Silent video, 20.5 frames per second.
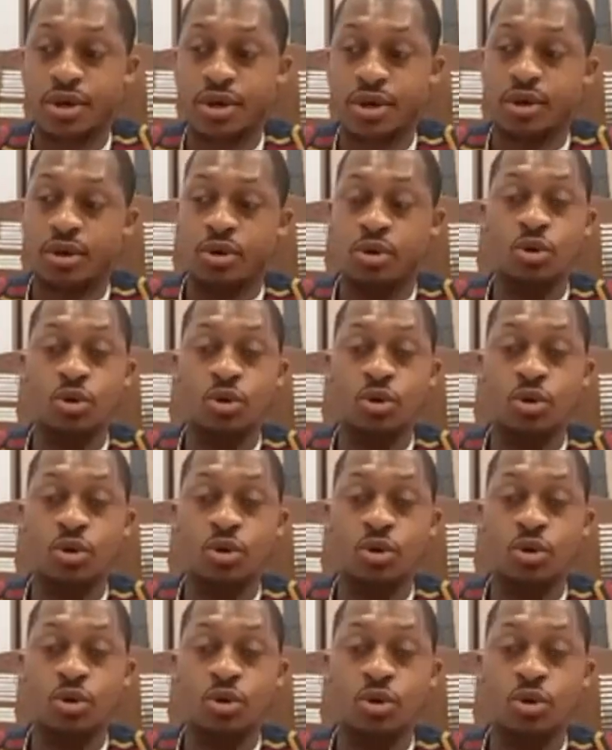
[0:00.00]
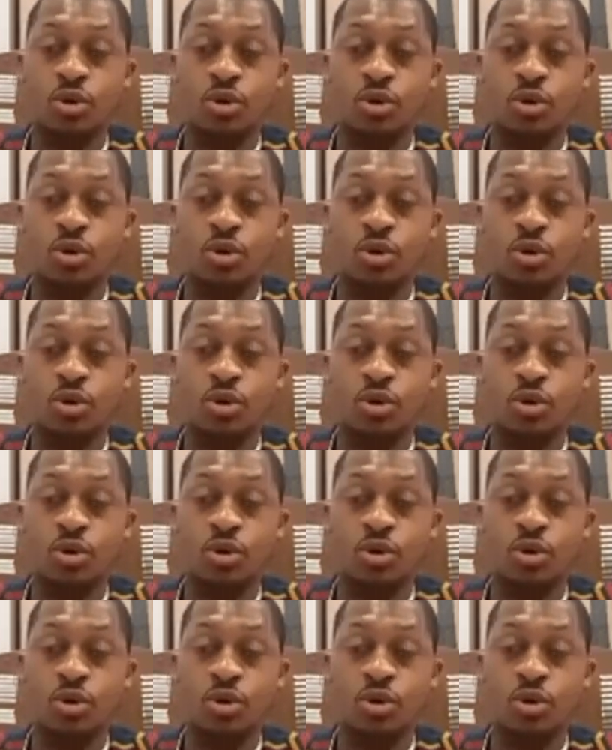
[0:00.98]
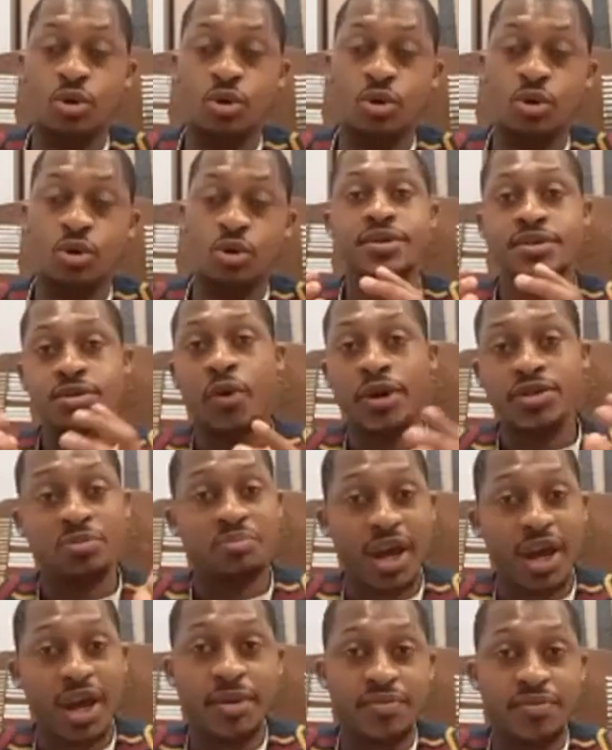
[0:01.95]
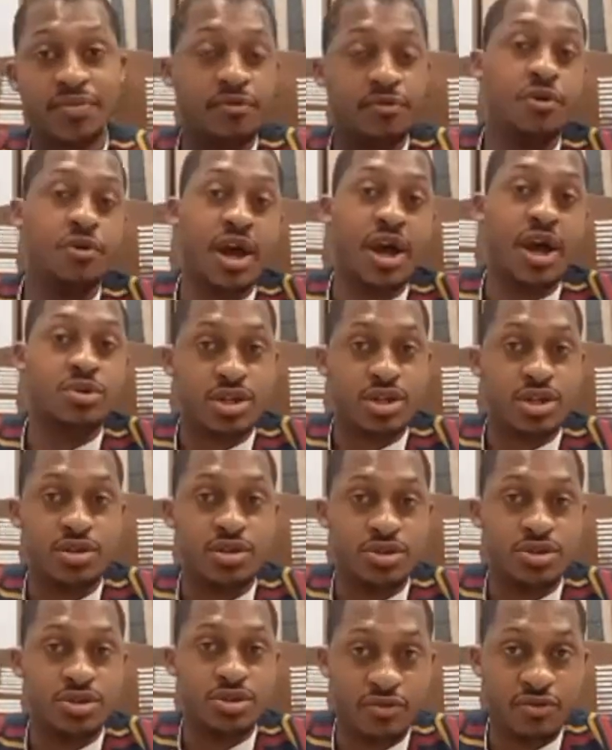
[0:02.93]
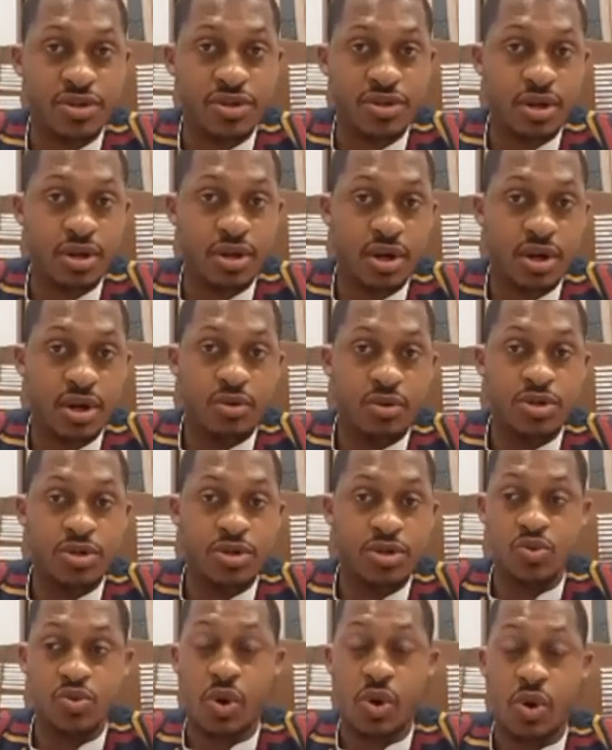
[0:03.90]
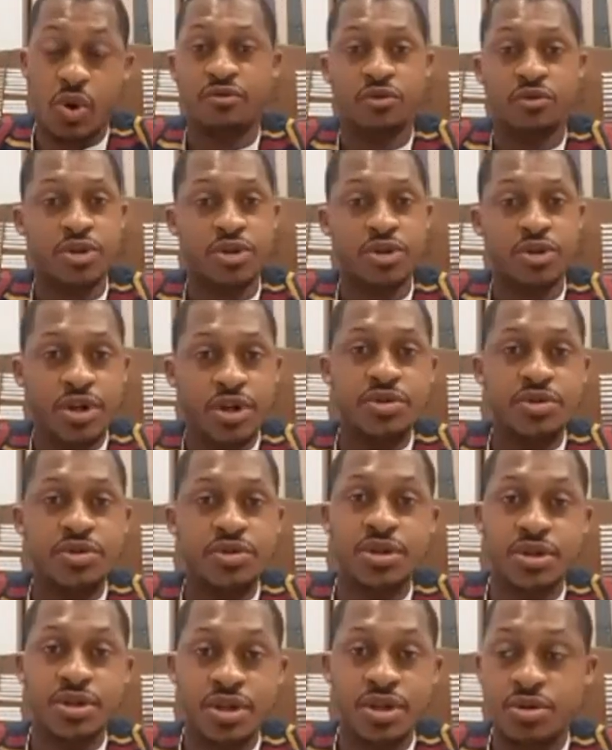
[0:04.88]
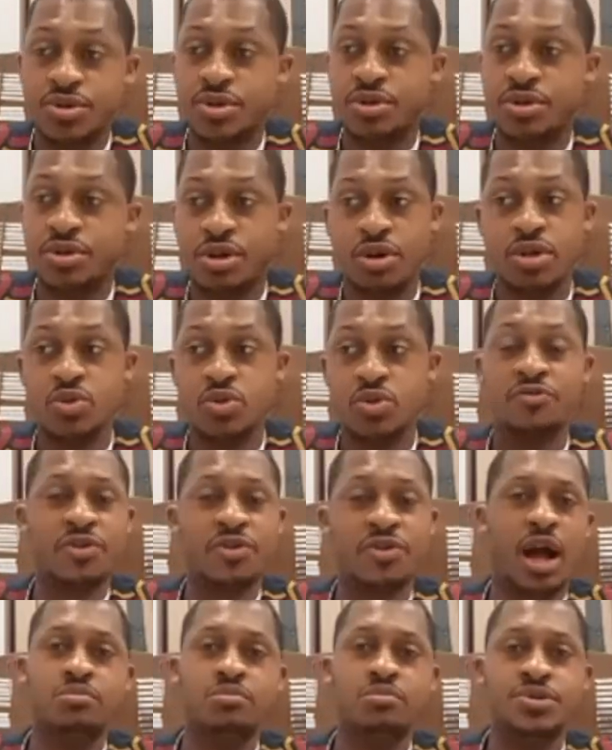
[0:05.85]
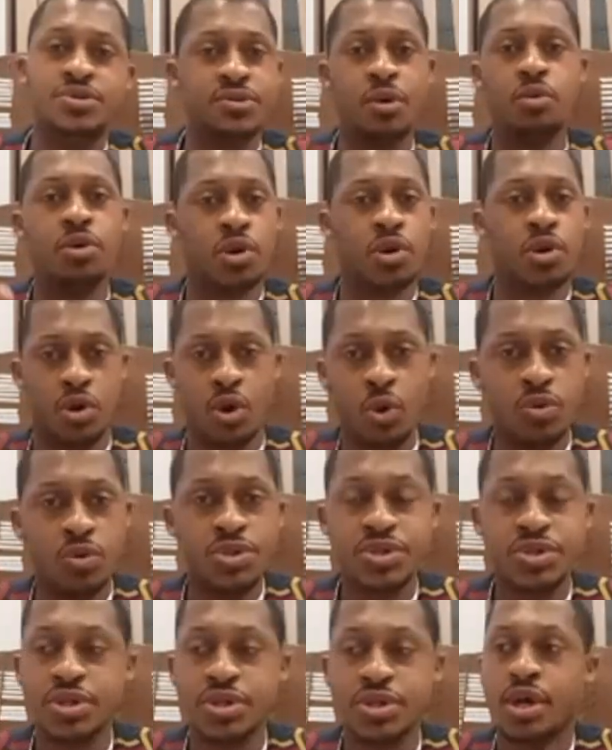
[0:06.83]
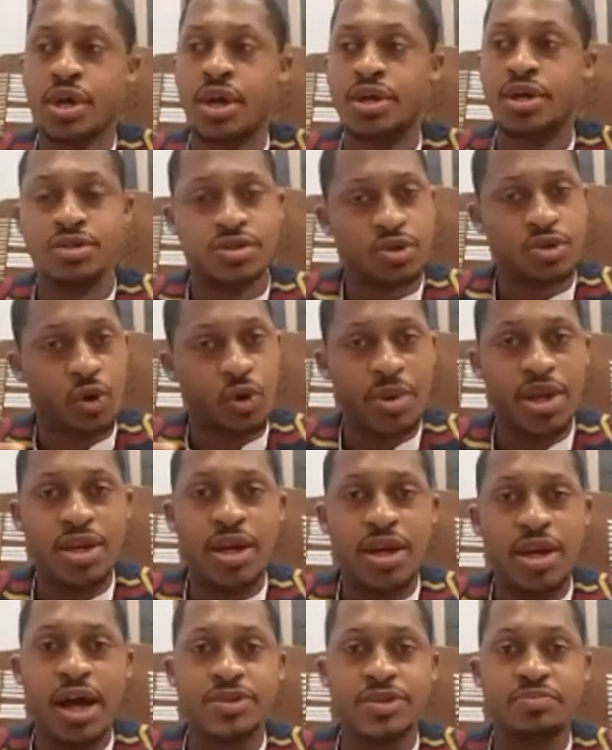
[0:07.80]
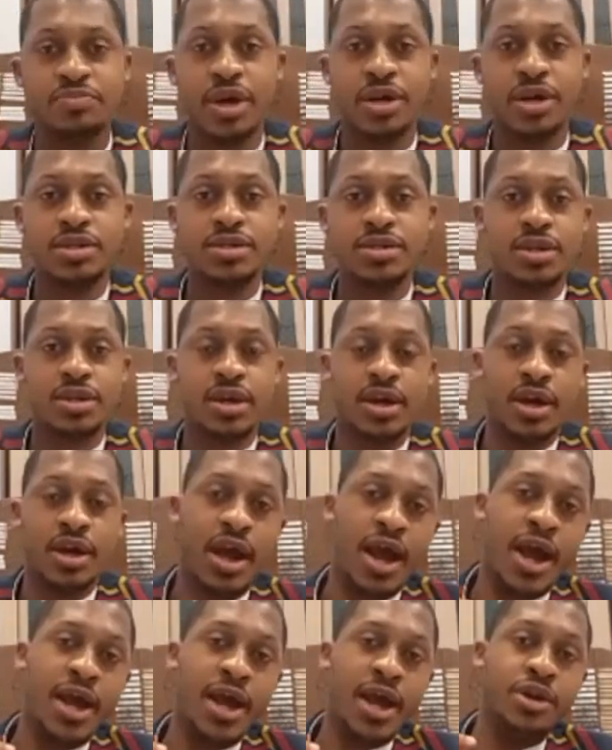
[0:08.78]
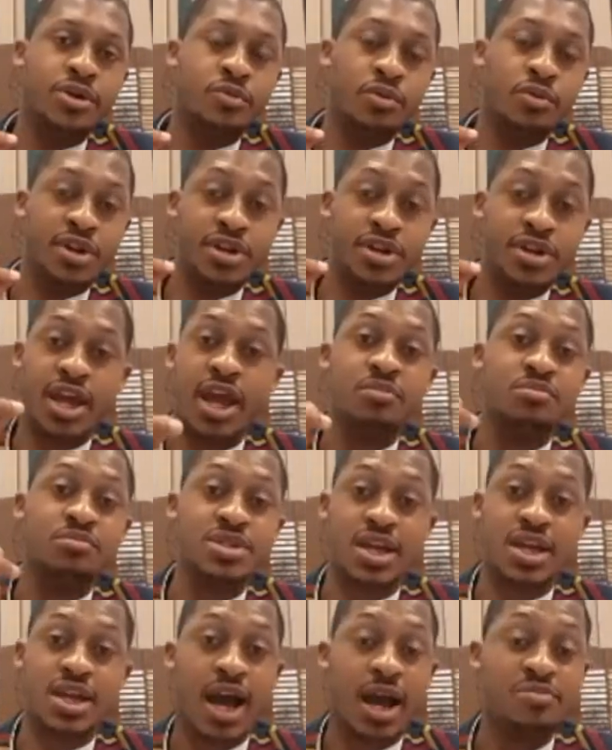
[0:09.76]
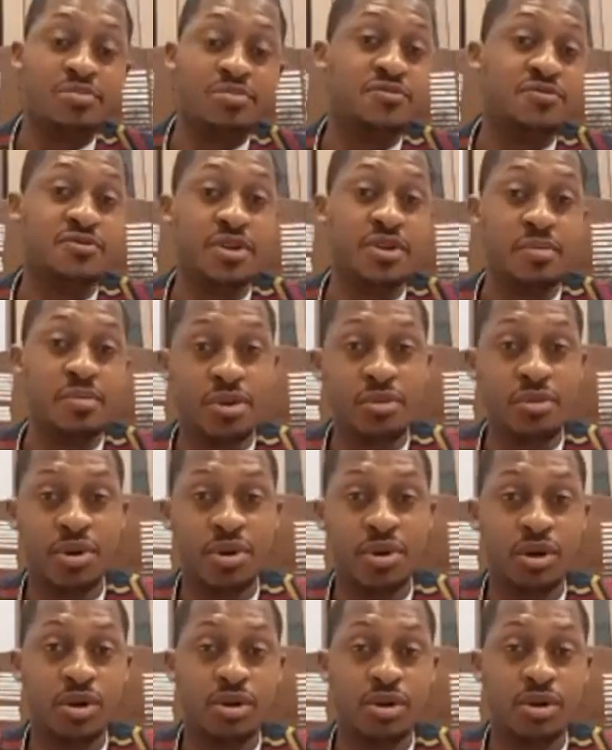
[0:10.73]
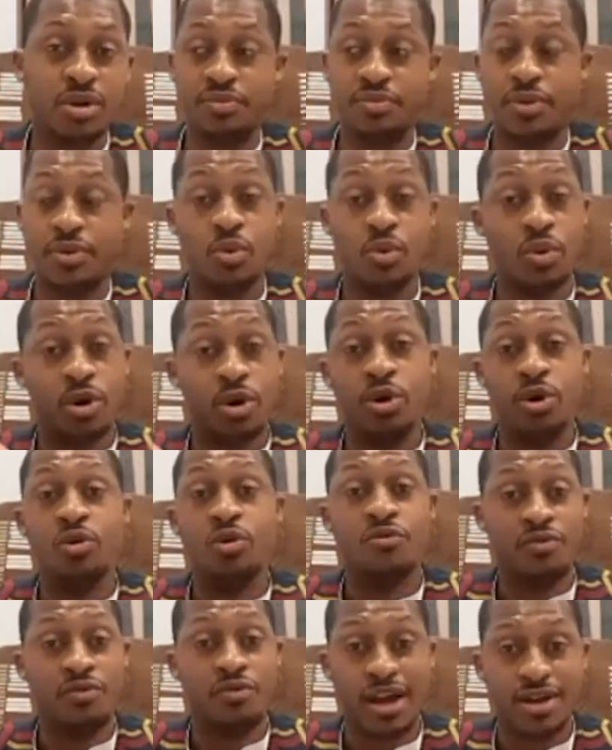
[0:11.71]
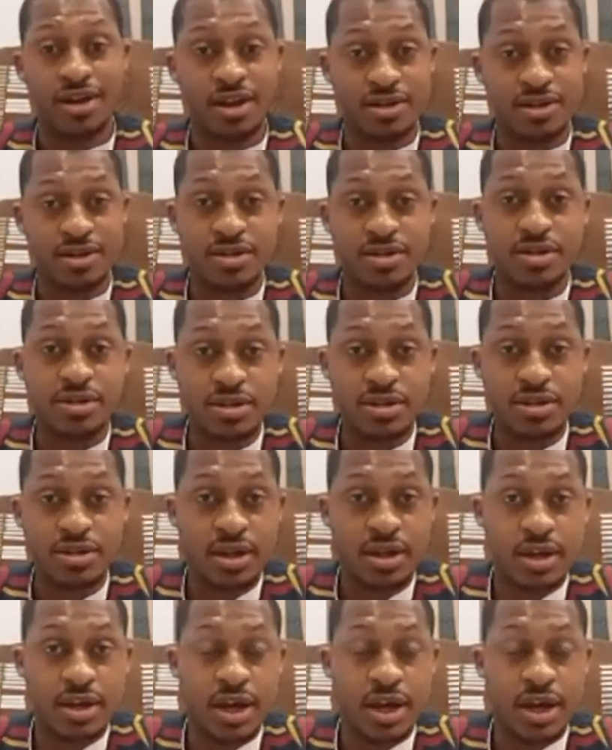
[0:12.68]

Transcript: who is going to pay for that particular service? Which is why for years and years and years, we've come so close in so many aspects. And when it came time to flip the bill, there were no finances.